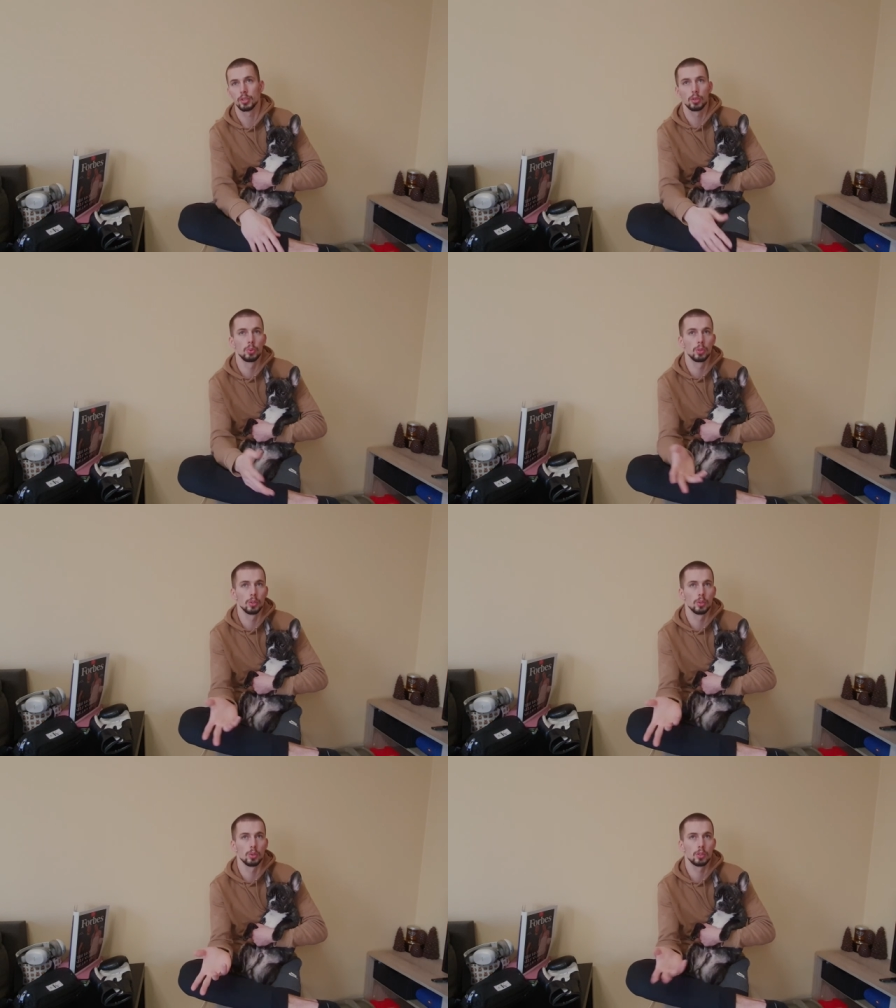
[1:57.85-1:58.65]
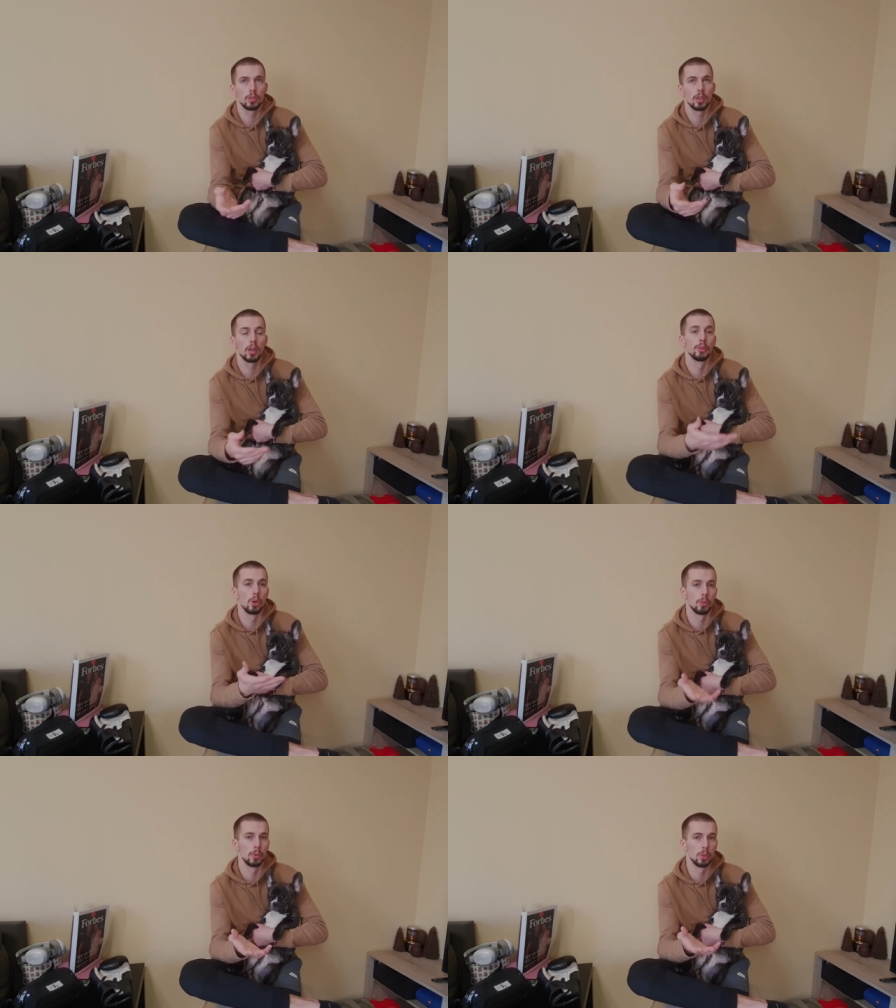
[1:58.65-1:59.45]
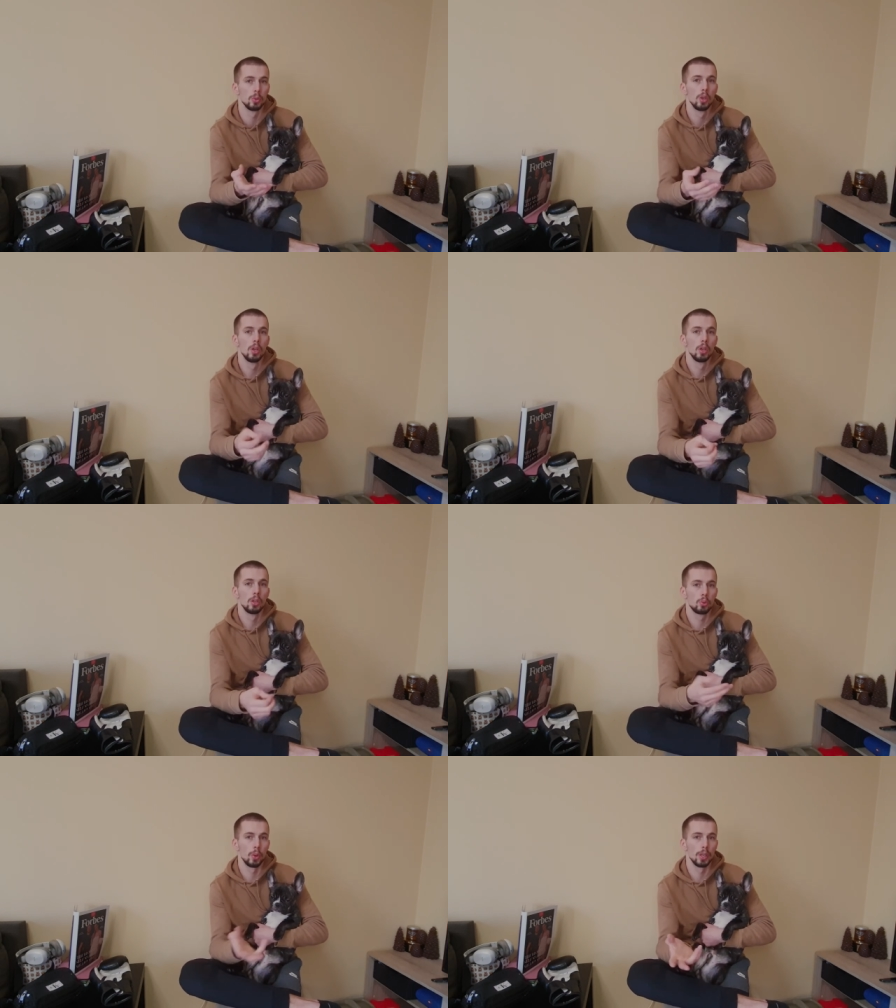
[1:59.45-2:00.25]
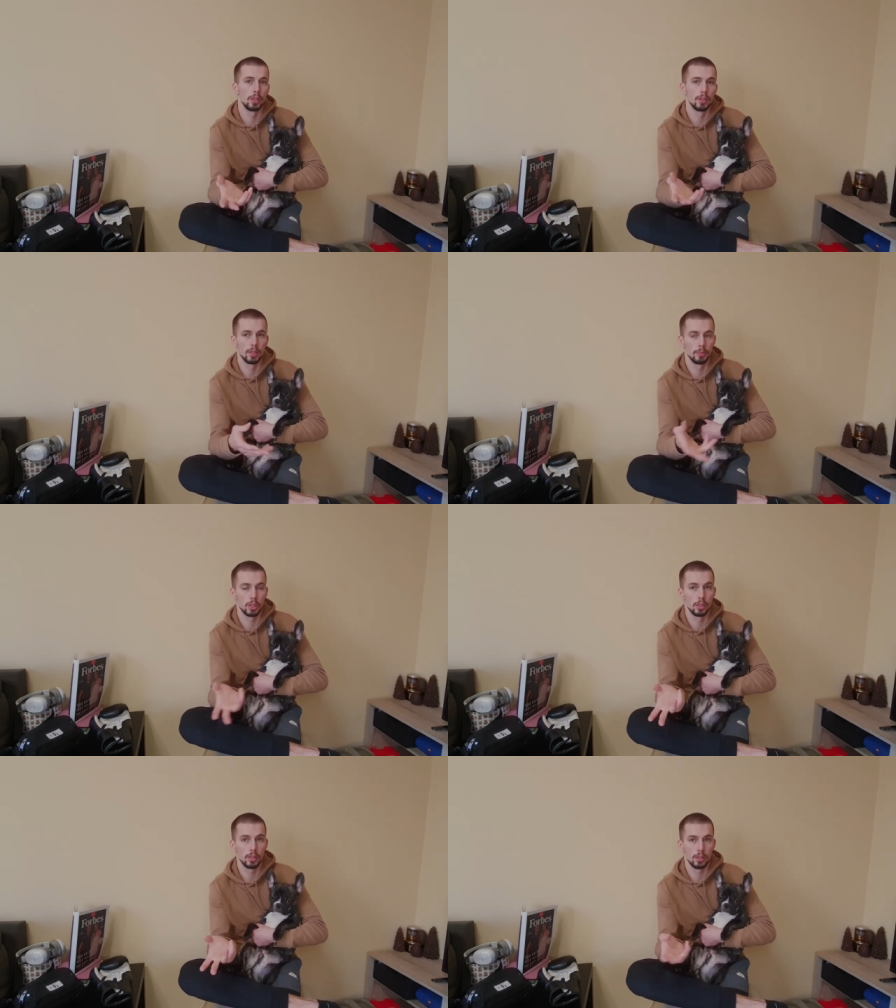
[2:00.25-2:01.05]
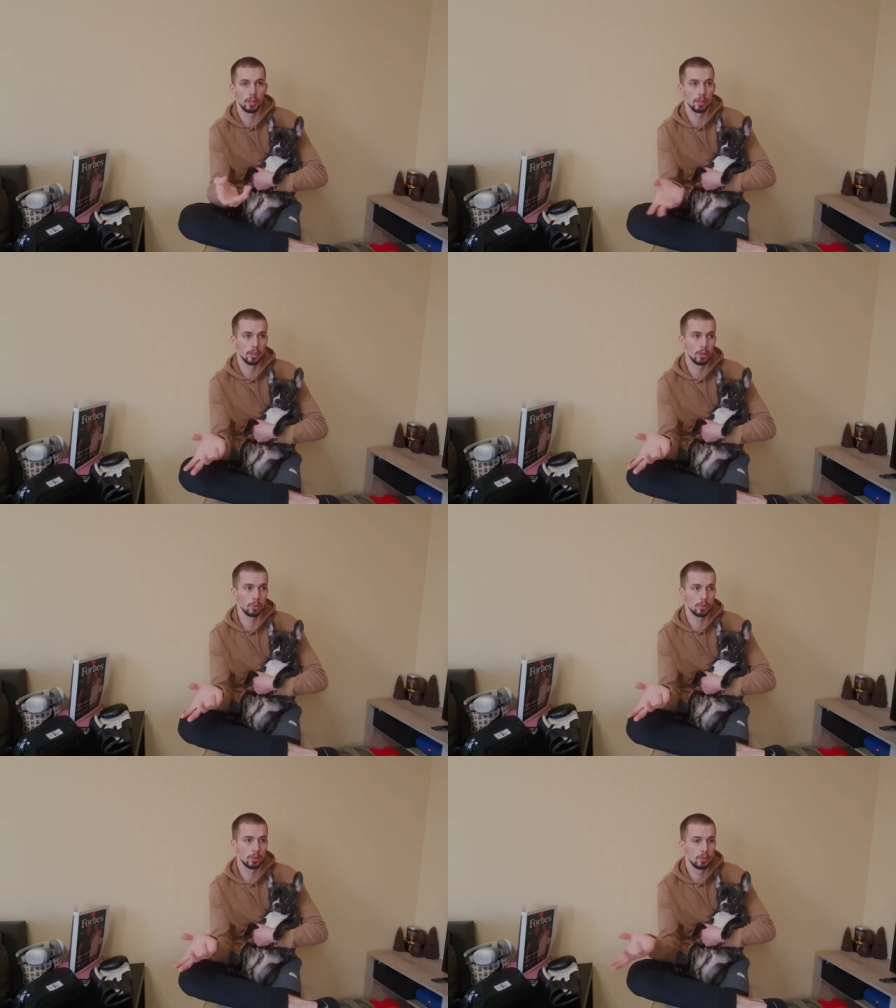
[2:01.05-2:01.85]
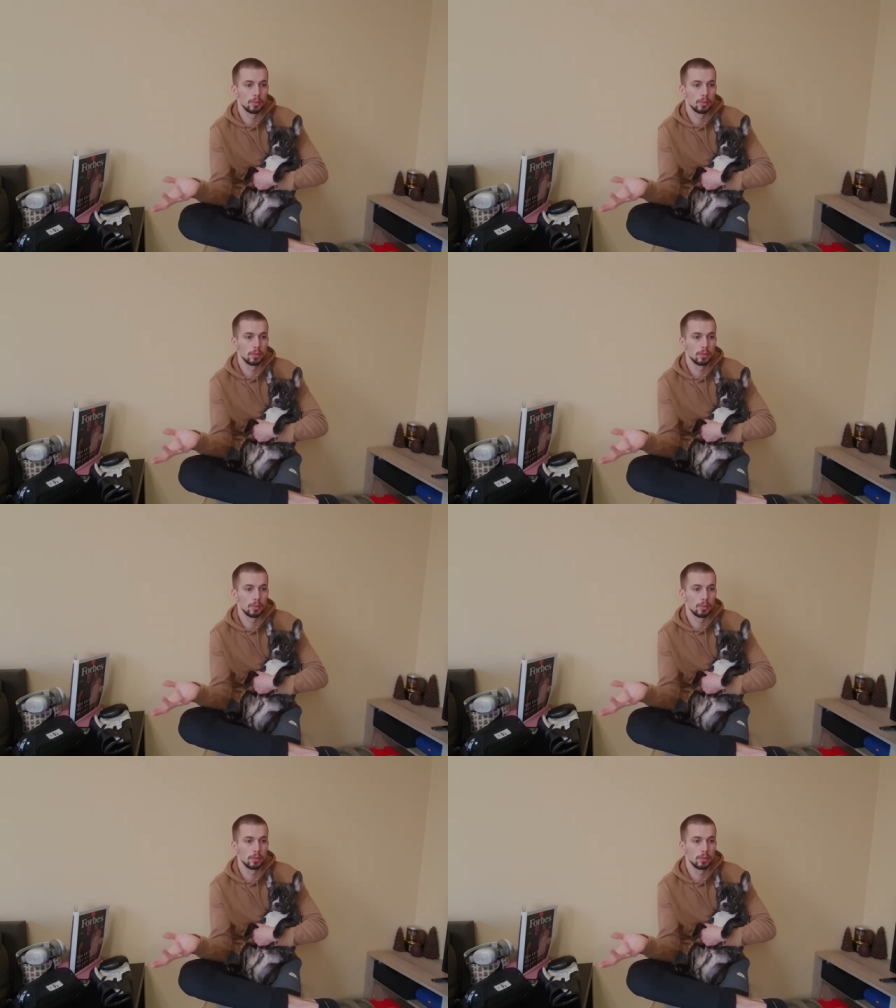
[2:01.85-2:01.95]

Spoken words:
He couldn't knock a normal 20 something year old